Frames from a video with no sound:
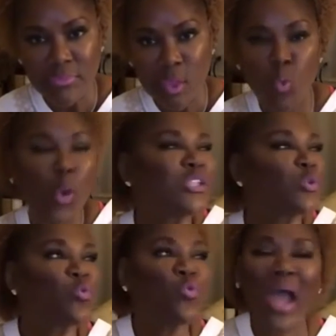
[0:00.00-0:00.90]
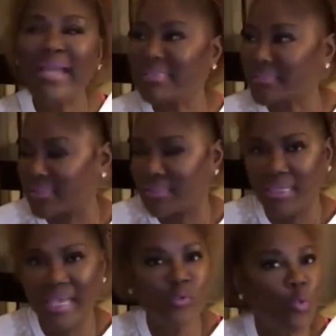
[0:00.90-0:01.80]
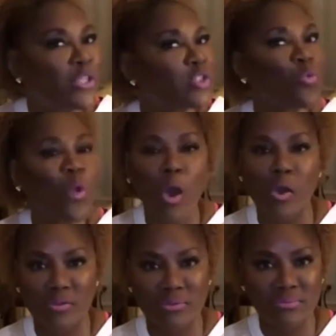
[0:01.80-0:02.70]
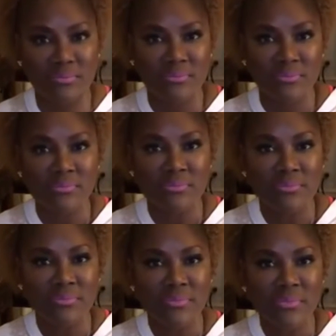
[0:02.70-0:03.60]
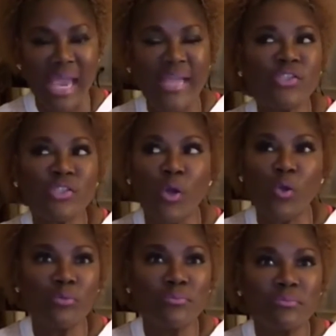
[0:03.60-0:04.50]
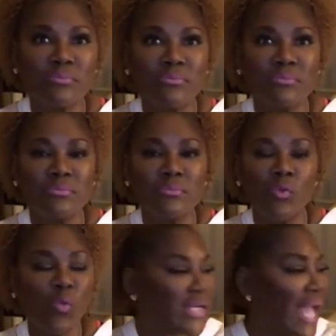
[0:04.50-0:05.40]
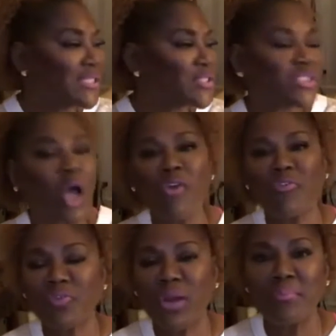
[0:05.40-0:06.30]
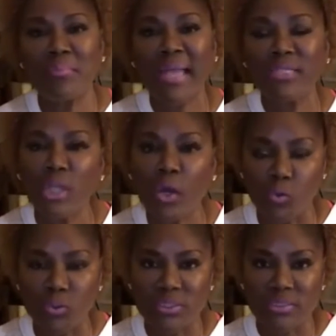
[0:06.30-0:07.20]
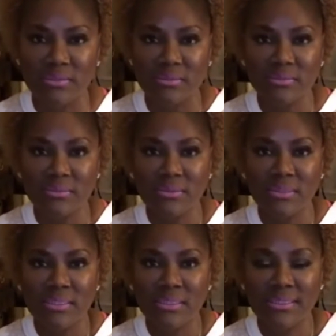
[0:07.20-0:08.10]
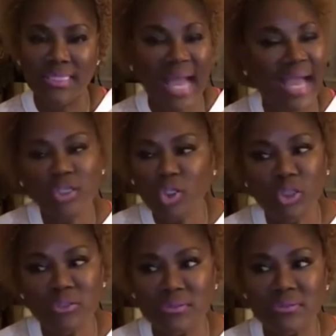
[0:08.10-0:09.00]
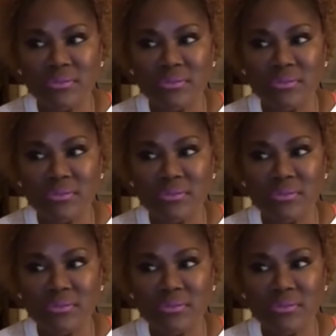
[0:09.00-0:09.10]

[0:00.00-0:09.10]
what's right and what's wrong. And so when I saw from my notes that I couldn't